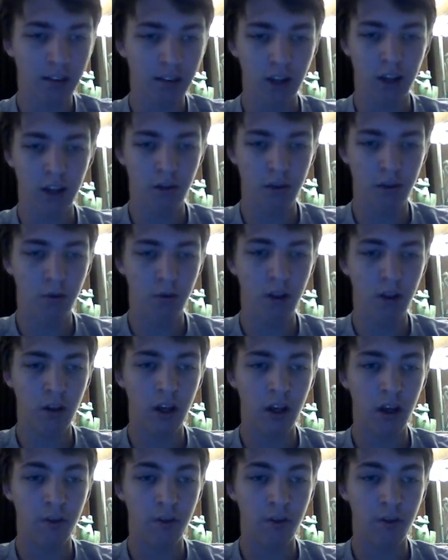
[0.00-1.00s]
into
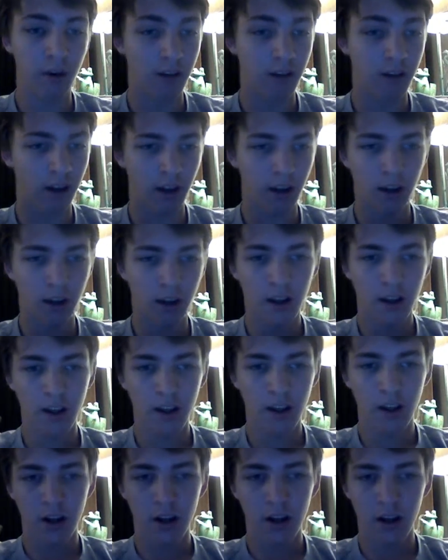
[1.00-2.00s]
the voice acting.
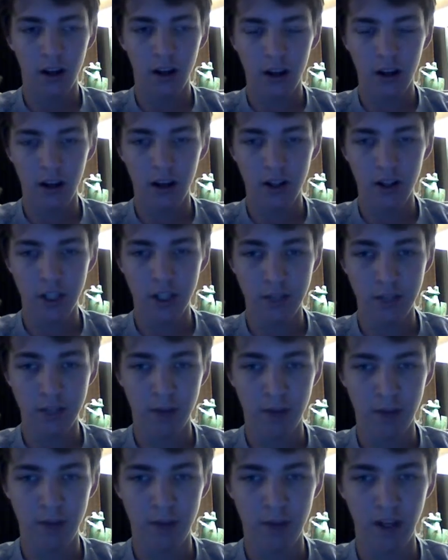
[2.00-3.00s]
Just in my
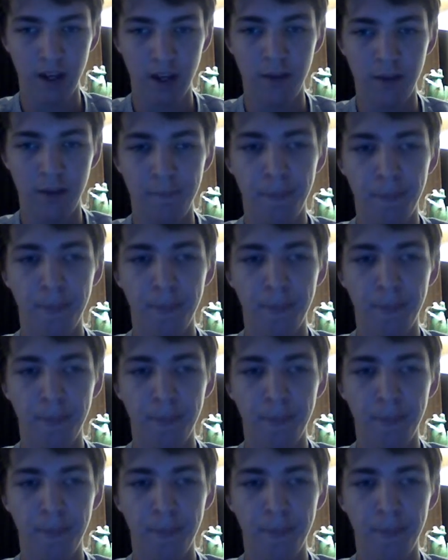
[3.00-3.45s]
opinion.